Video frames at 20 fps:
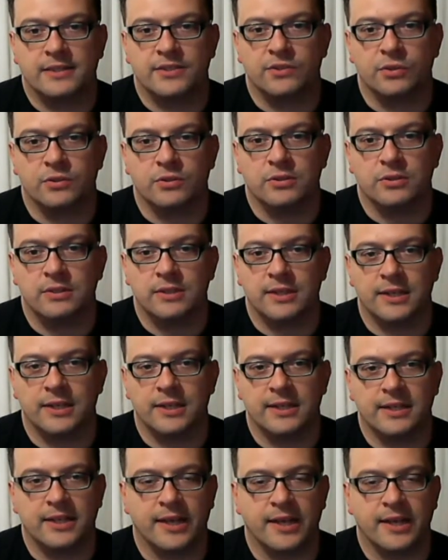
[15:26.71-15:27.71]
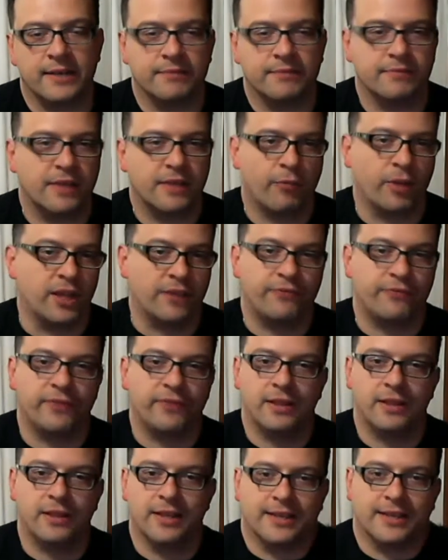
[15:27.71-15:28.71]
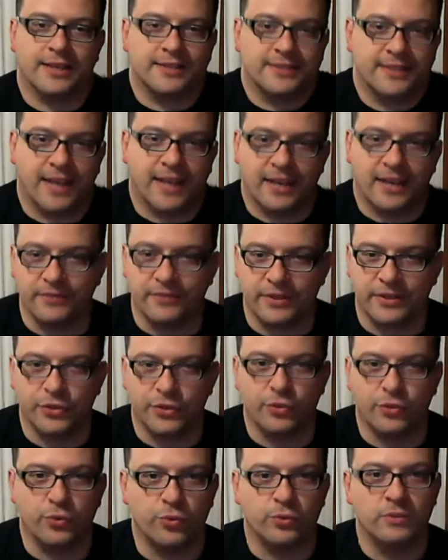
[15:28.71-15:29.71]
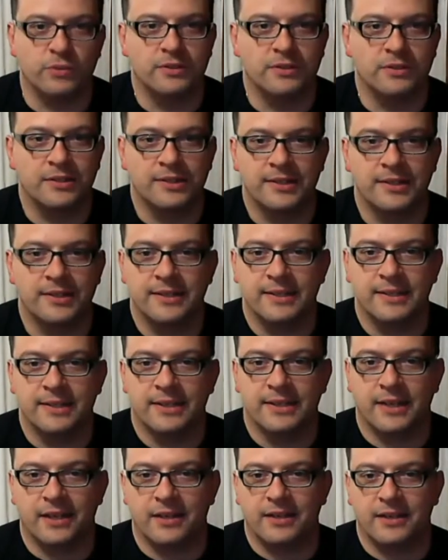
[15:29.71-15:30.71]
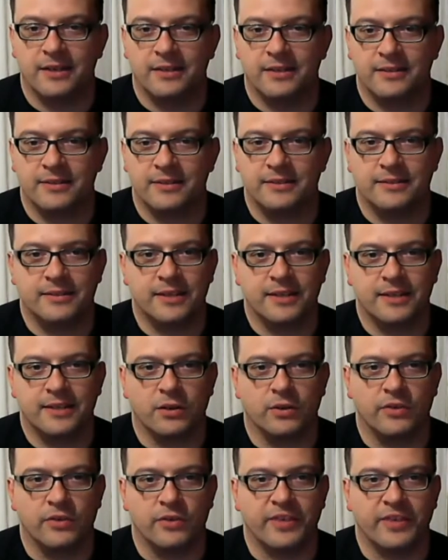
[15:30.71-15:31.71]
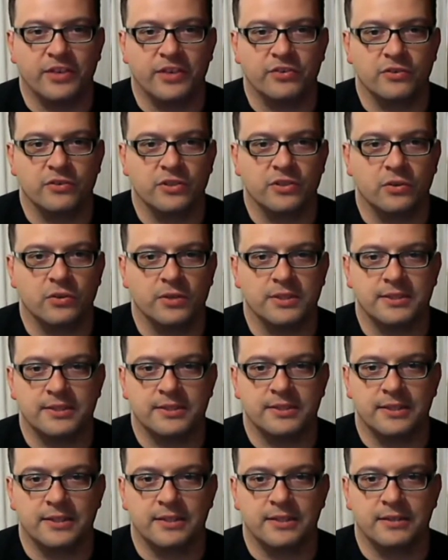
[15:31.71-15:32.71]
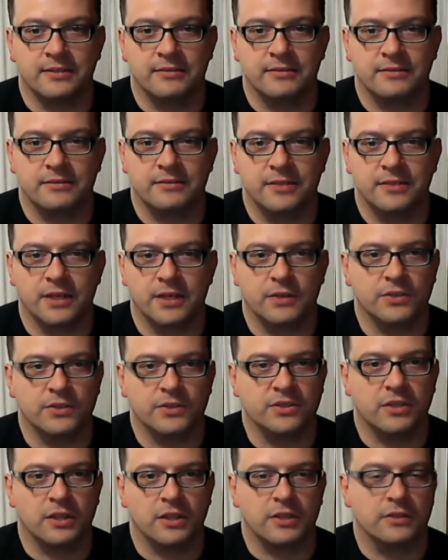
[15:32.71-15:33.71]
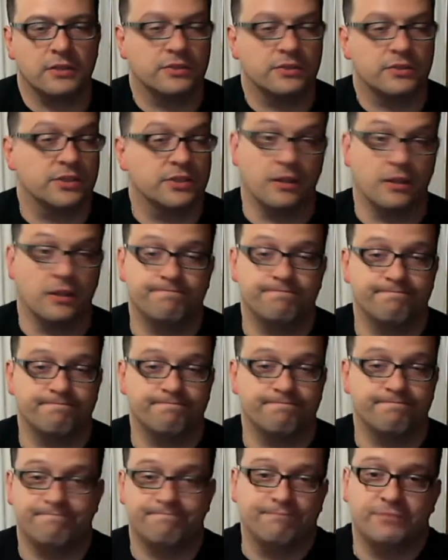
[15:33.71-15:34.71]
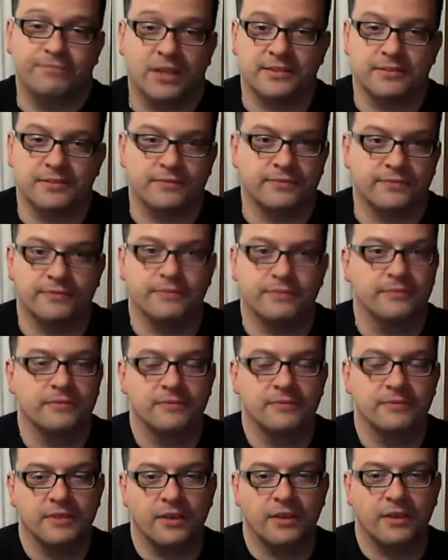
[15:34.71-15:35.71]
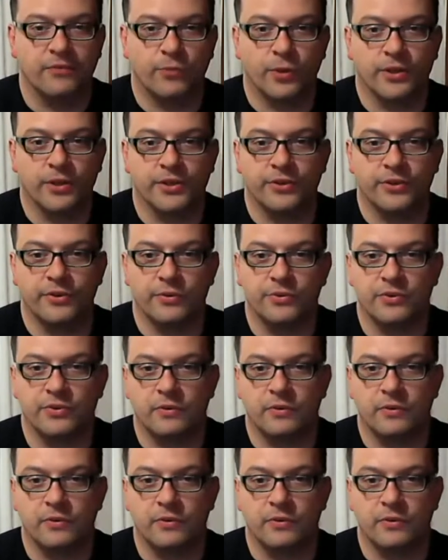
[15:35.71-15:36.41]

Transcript: So I really feel like it's kind of a new, you know, adventure. So it's you know, there's still tons of work to do.